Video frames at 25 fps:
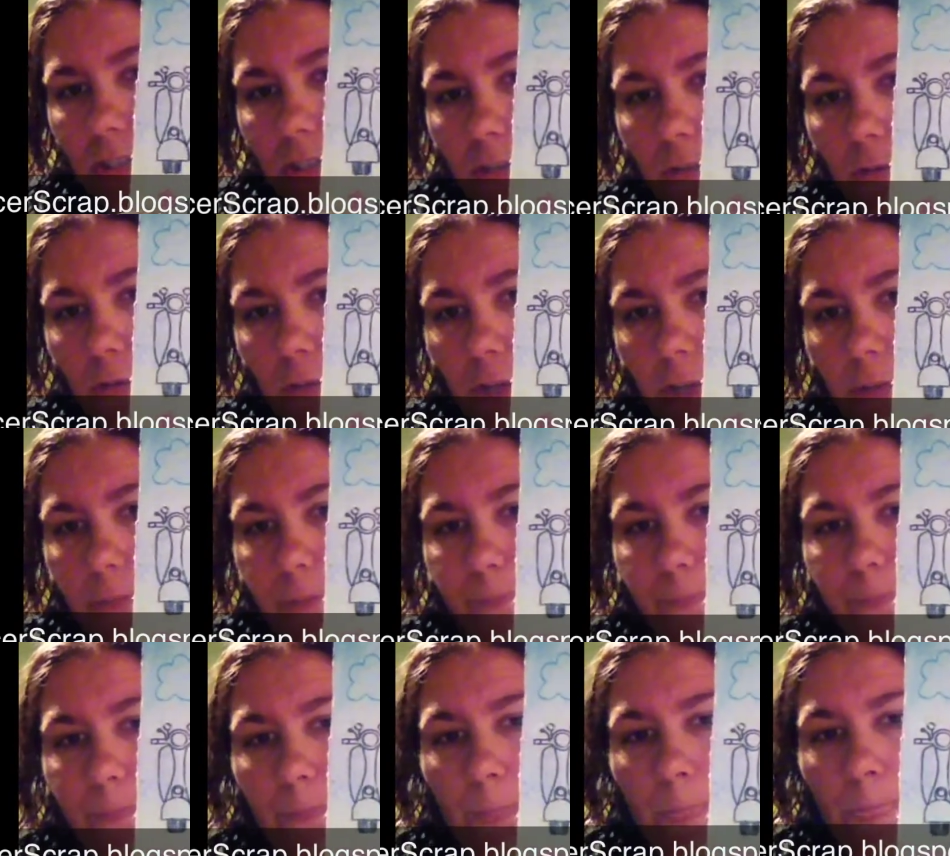different.
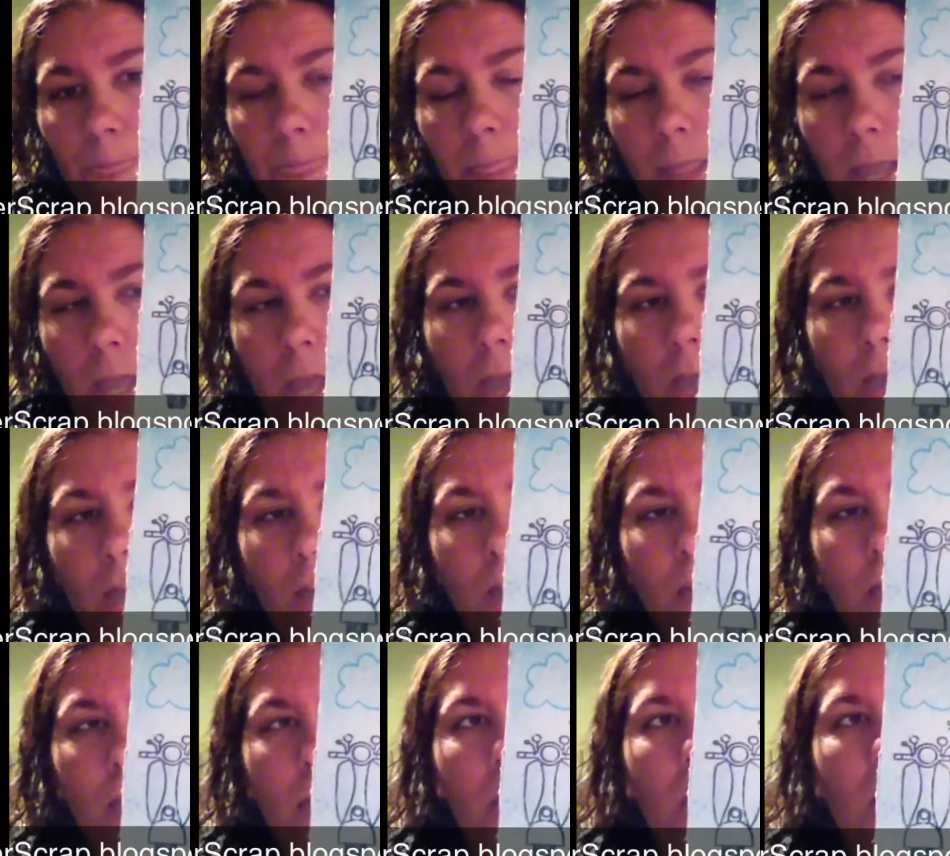
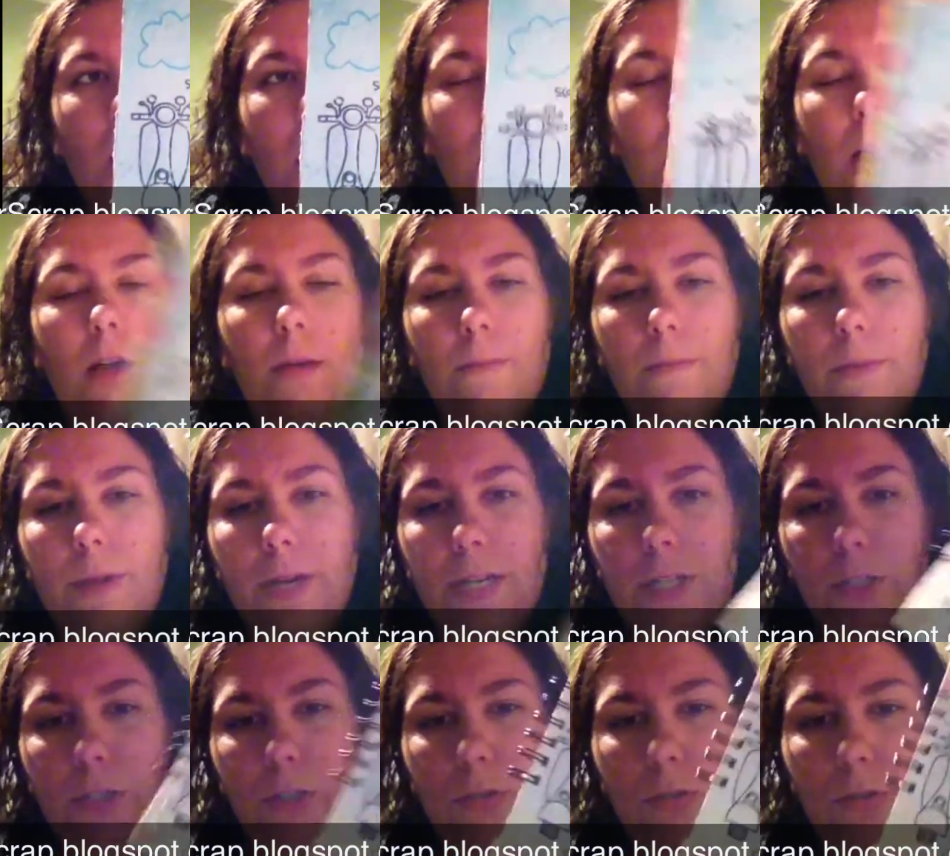But I
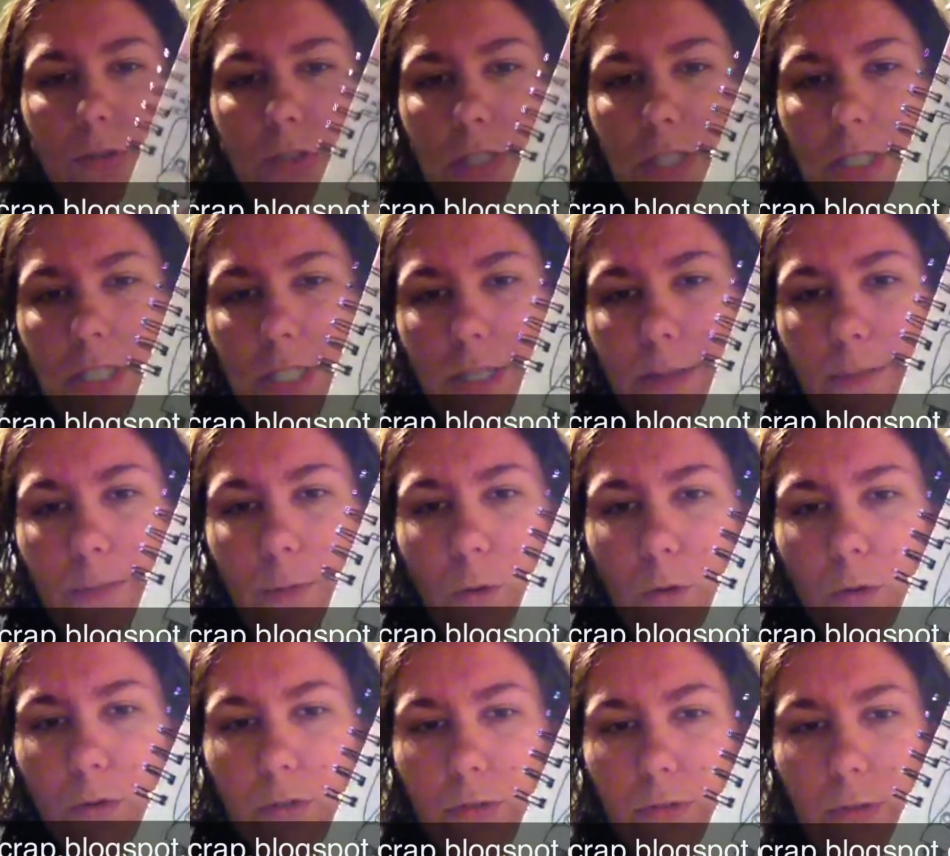used the Tim
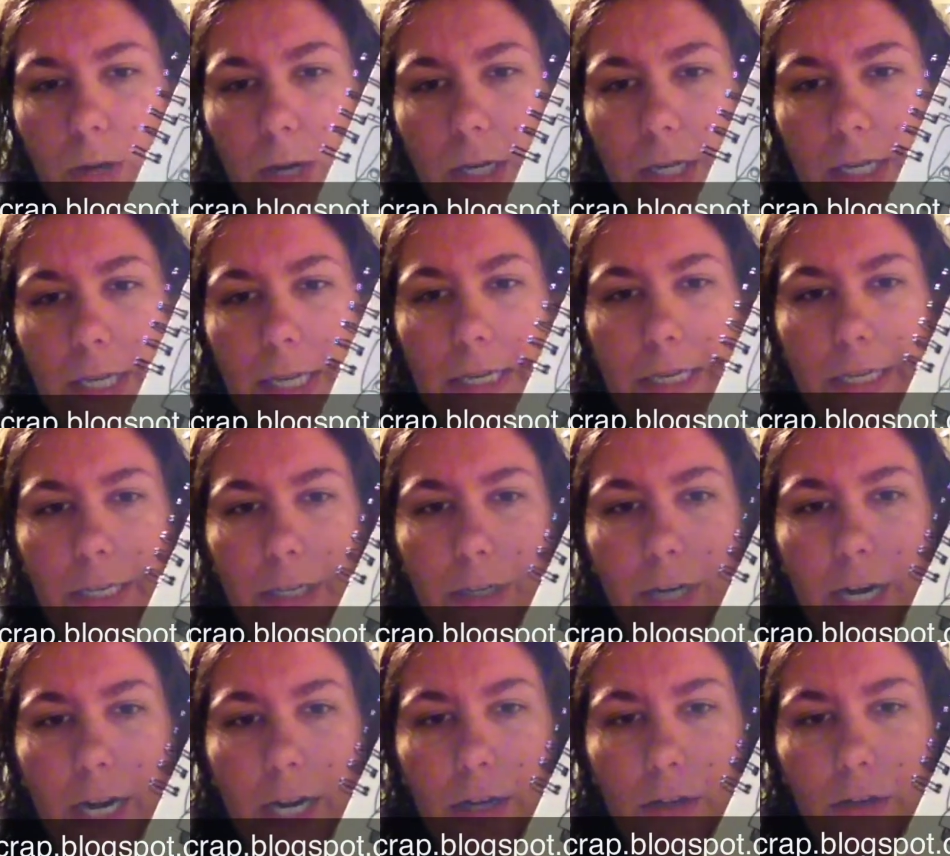Holtz Rock Candy
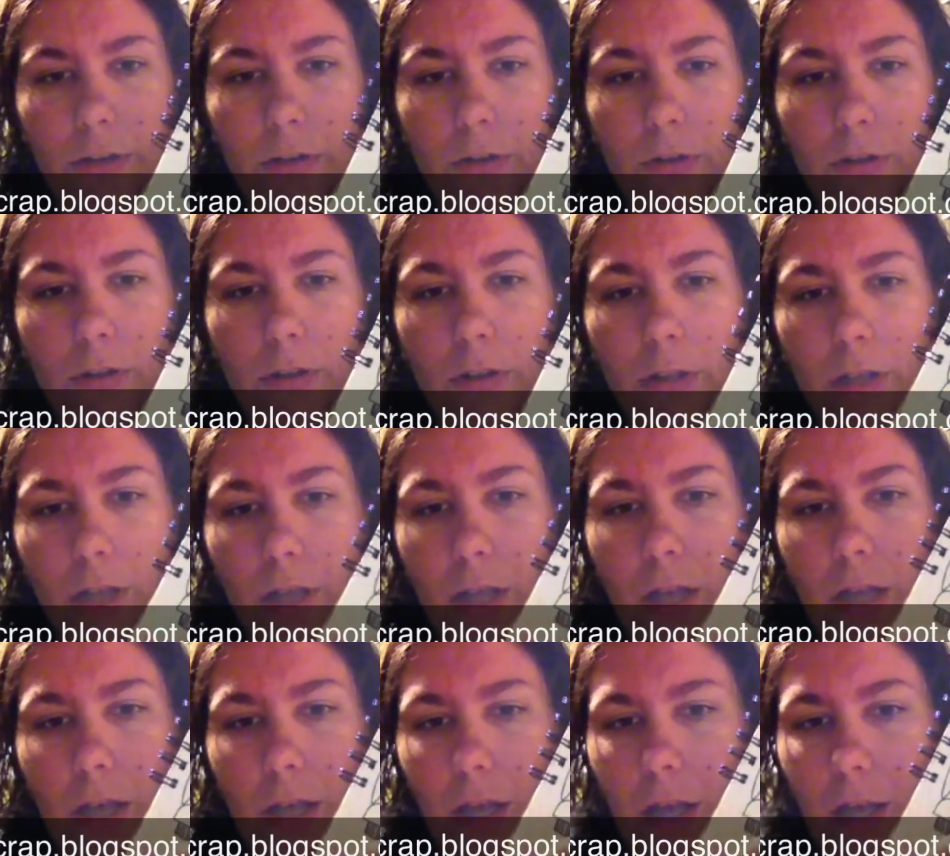Crackle,
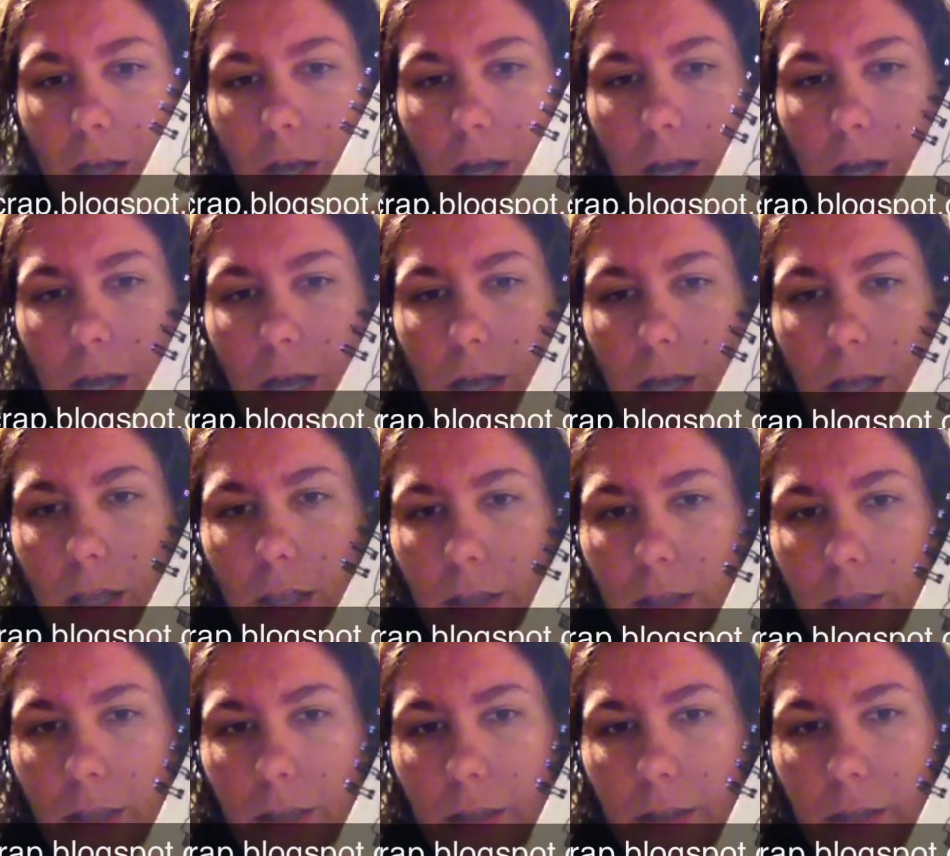
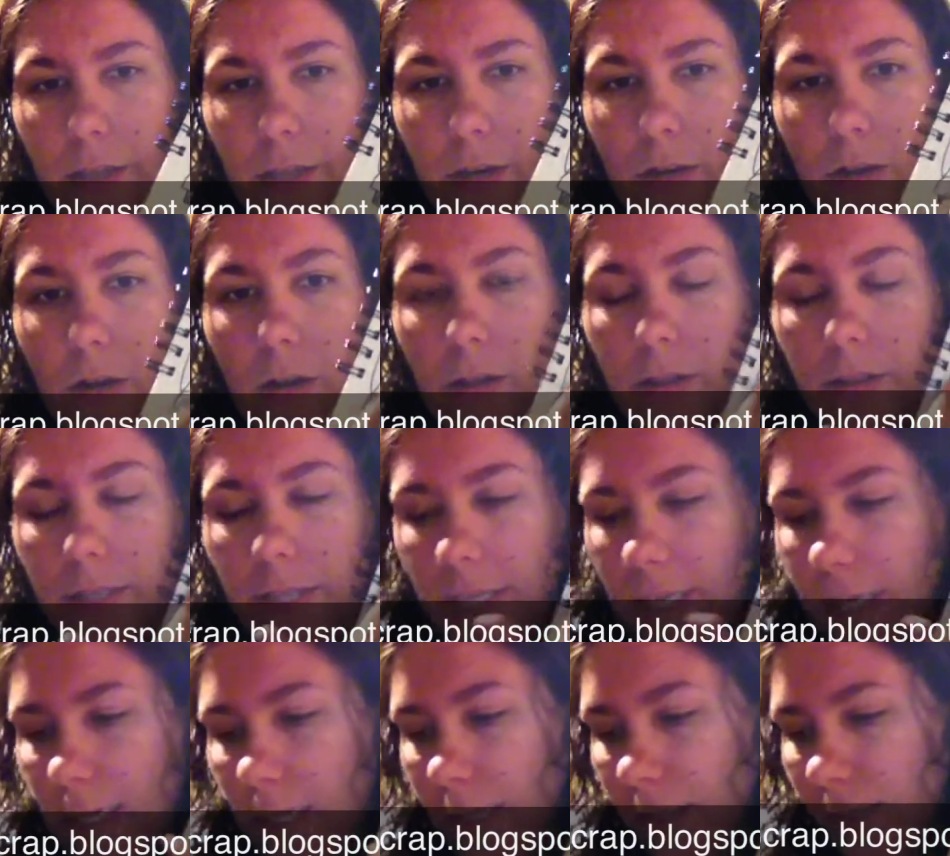and all the
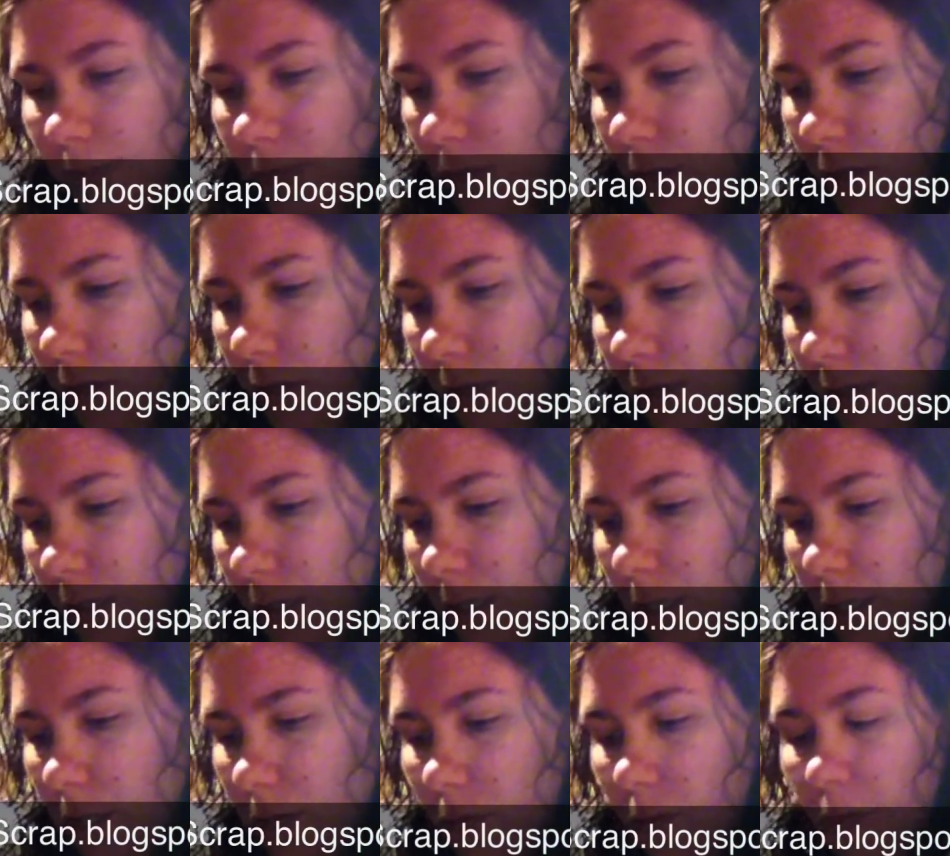inks are
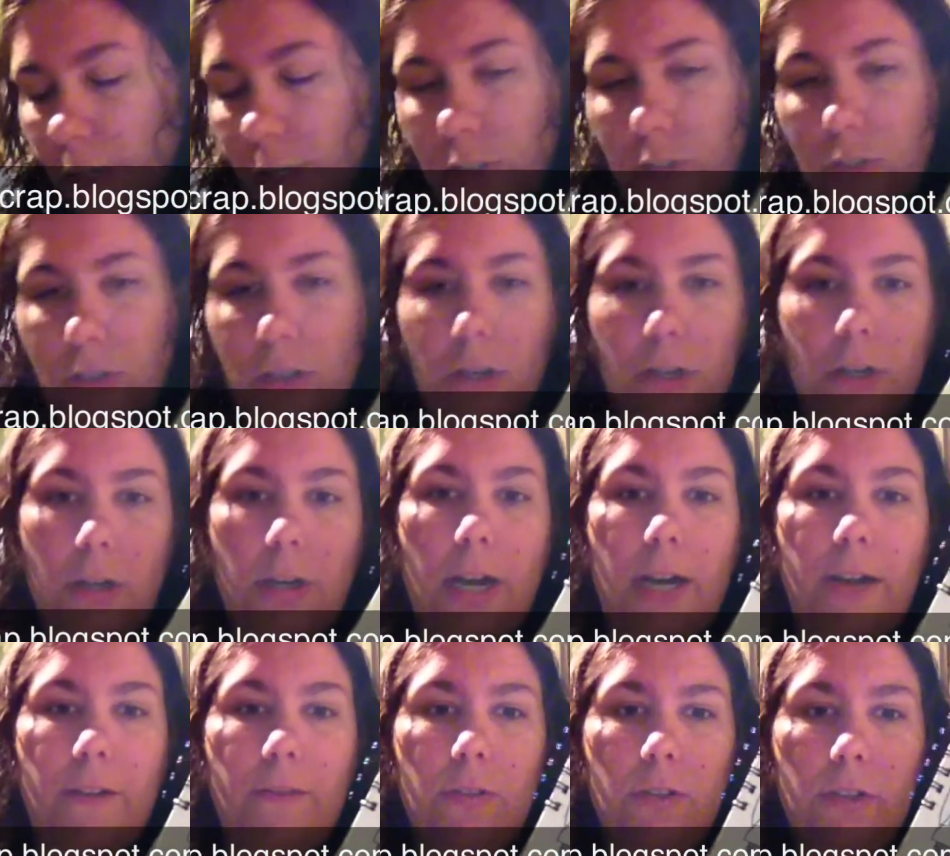the Ranger
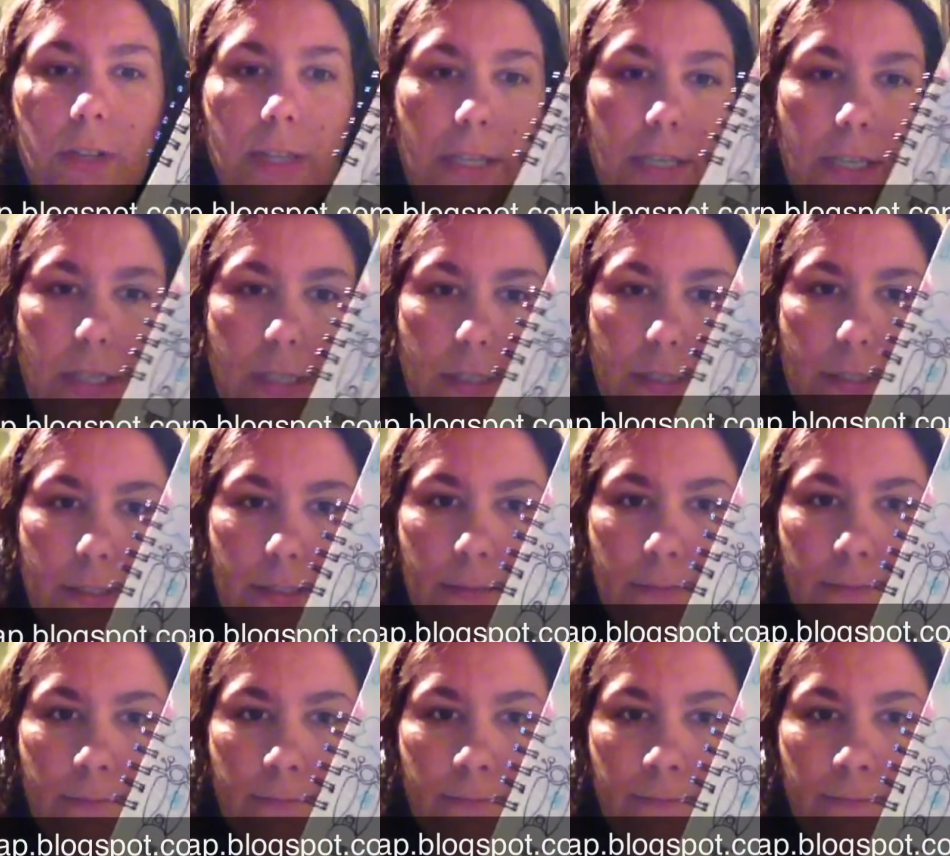Archival inks.